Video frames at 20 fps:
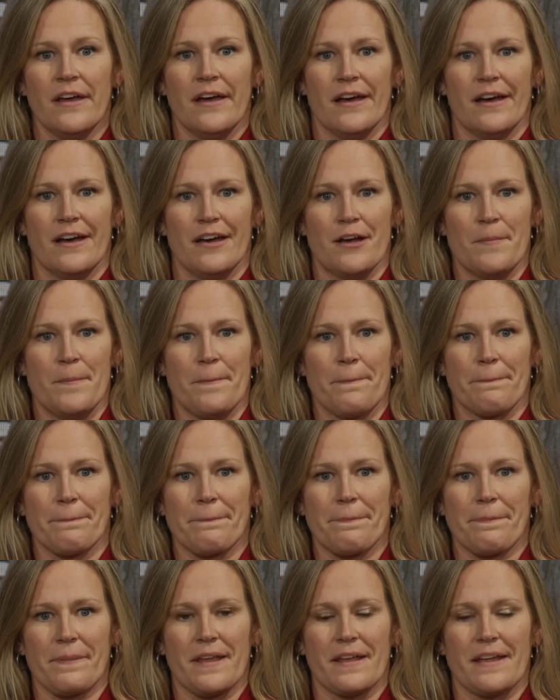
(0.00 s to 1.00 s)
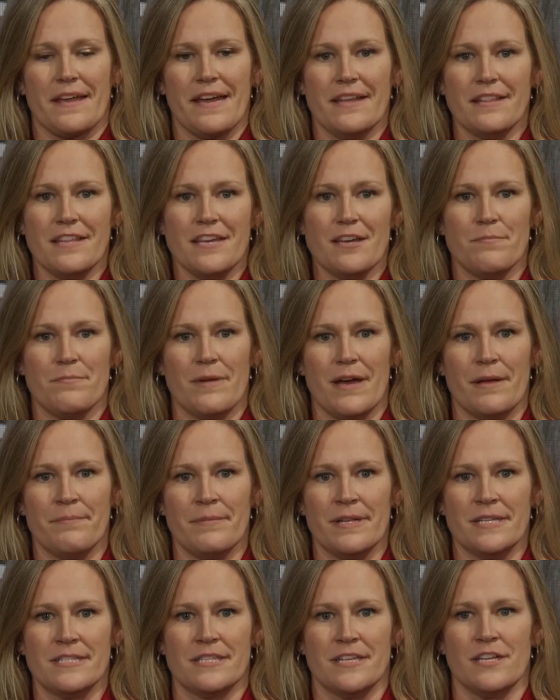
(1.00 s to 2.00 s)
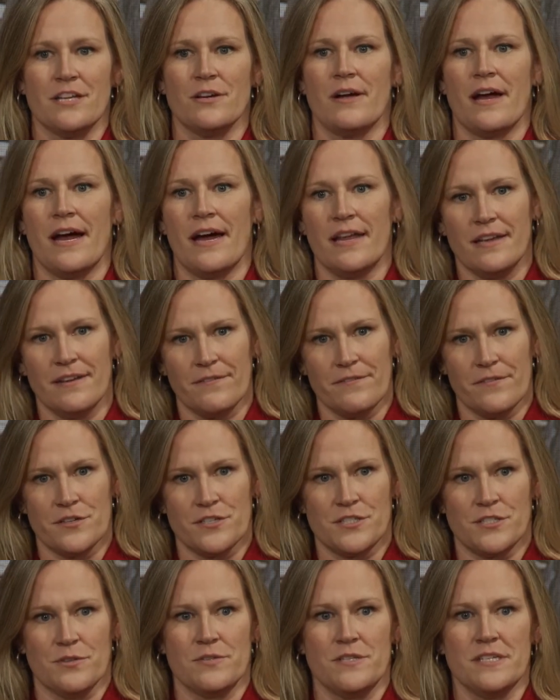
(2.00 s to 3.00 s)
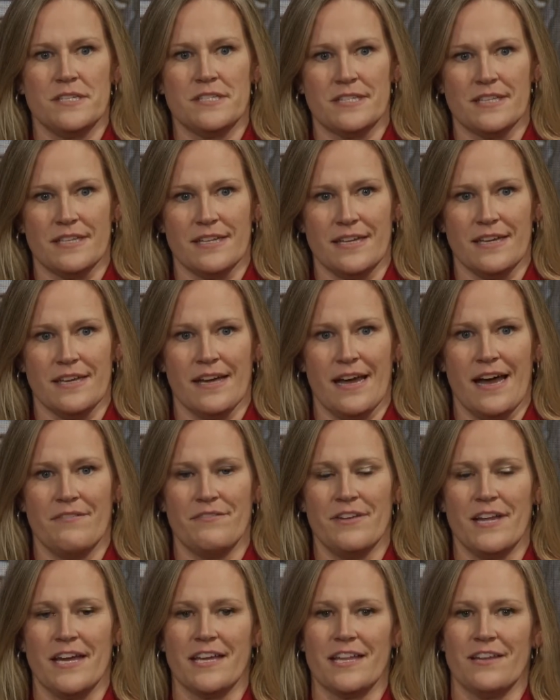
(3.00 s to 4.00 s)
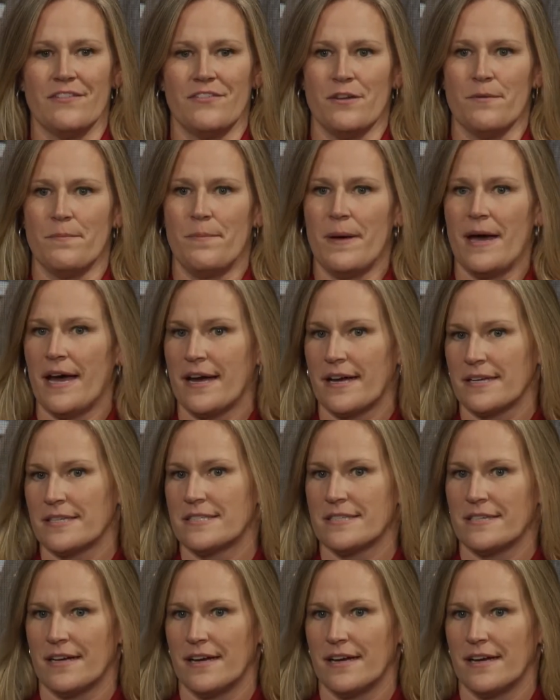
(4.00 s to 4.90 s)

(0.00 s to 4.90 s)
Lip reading: can the amendments that you're adding for sodicity have negative impacts